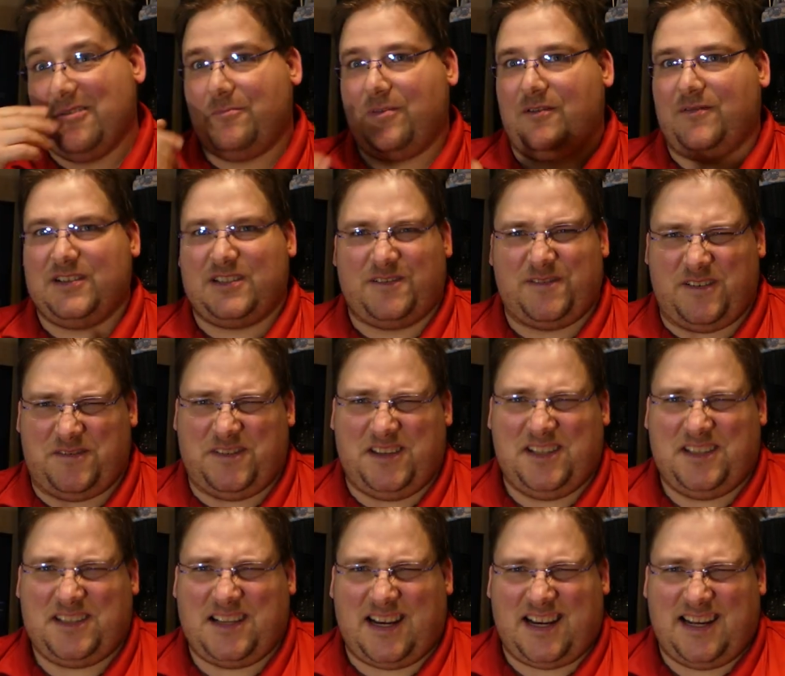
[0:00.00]
But if it's a
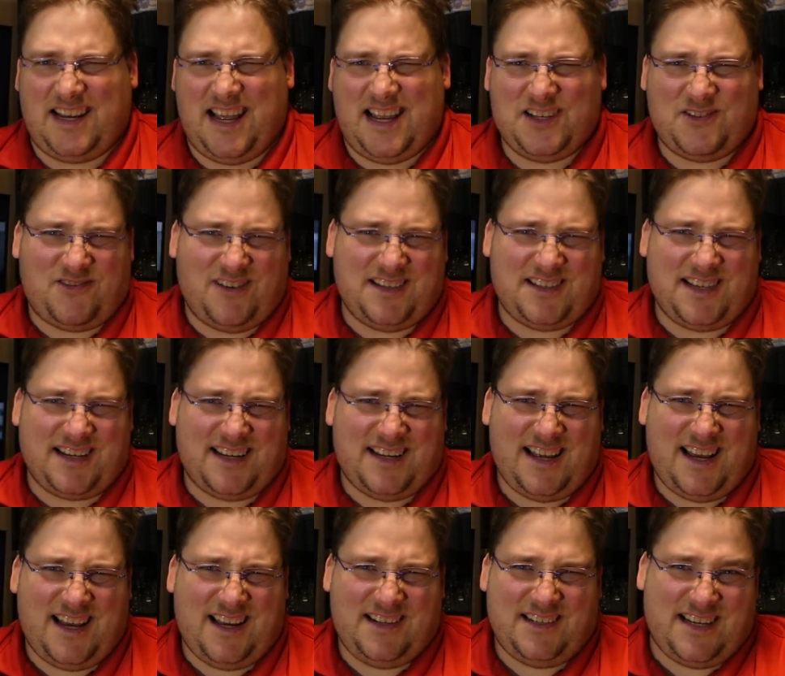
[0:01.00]
15 second ad, 20 second
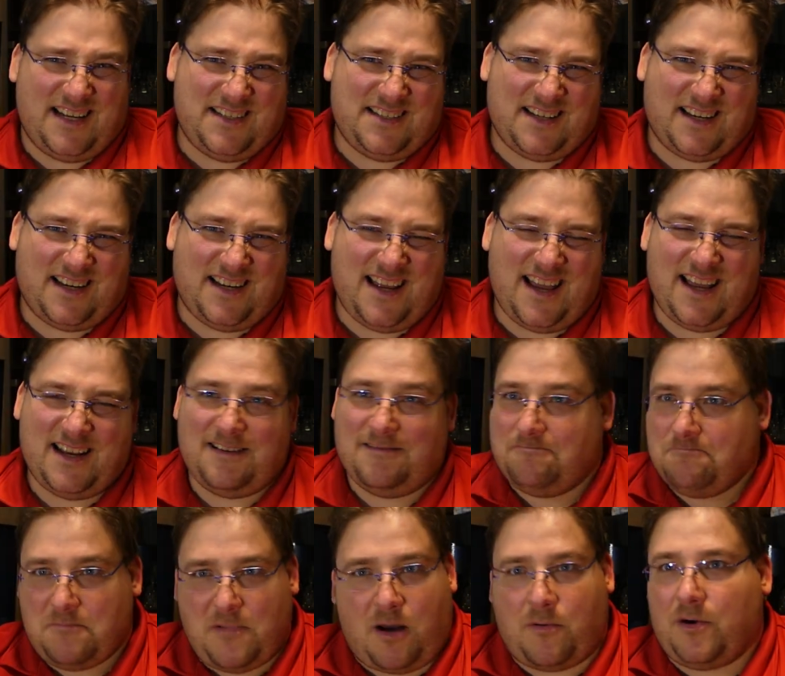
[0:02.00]
ad, 10 second ad,
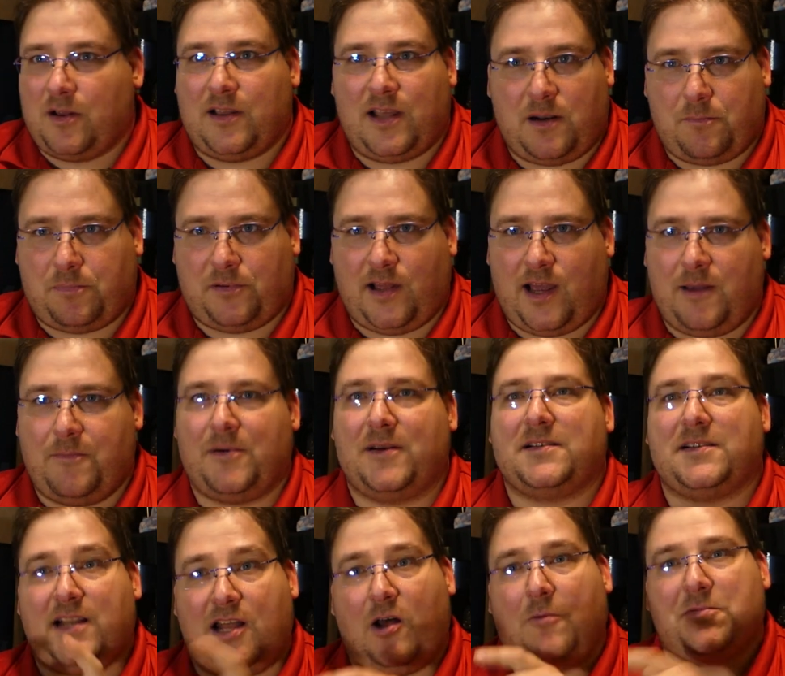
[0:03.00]
I'm gonna let it play
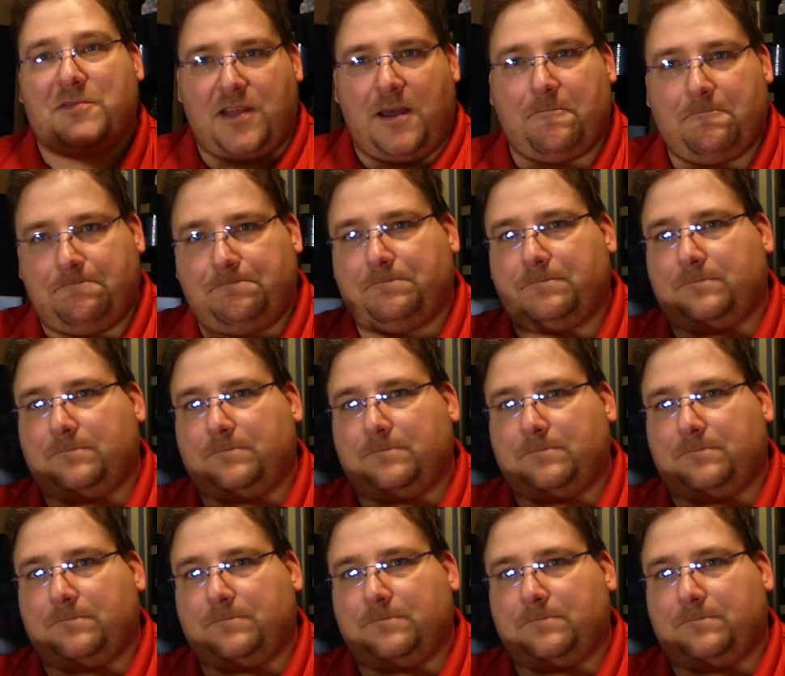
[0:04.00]
because it helps them.